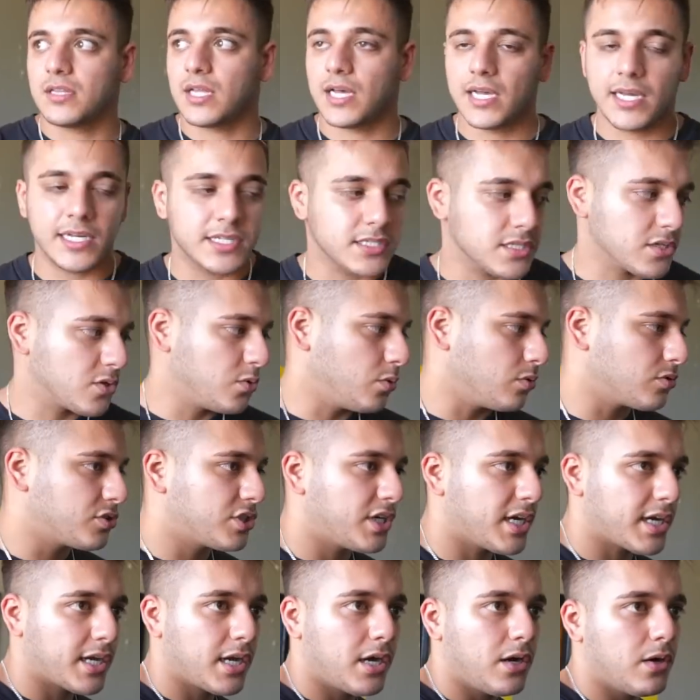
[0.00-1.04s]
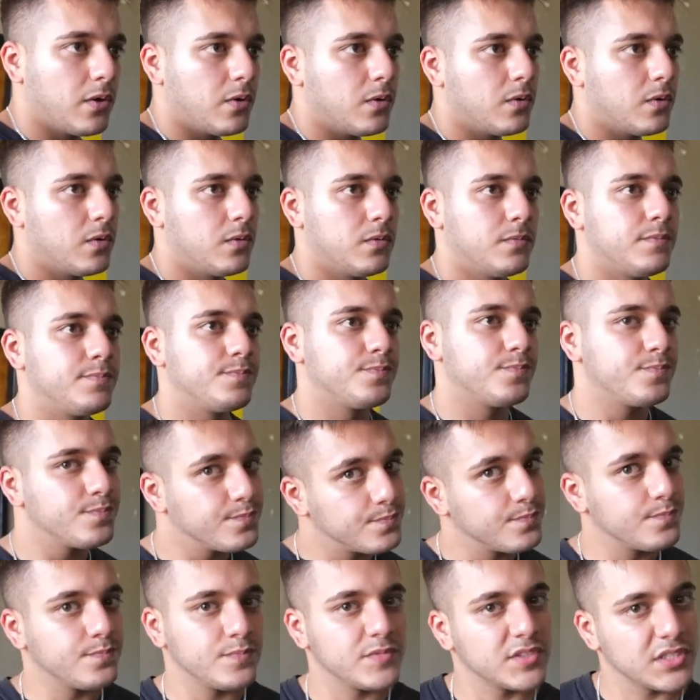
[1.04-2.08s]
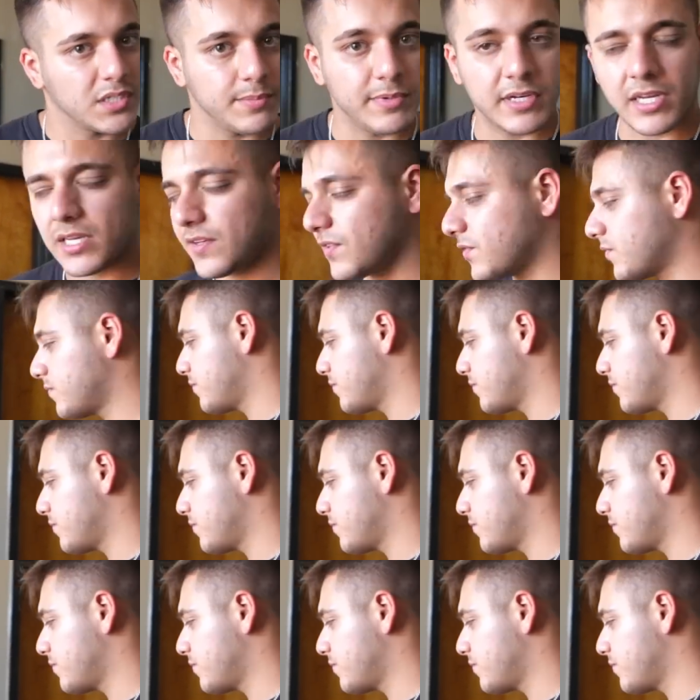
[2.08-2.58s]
lights, cool checkout. It's gonna be nice.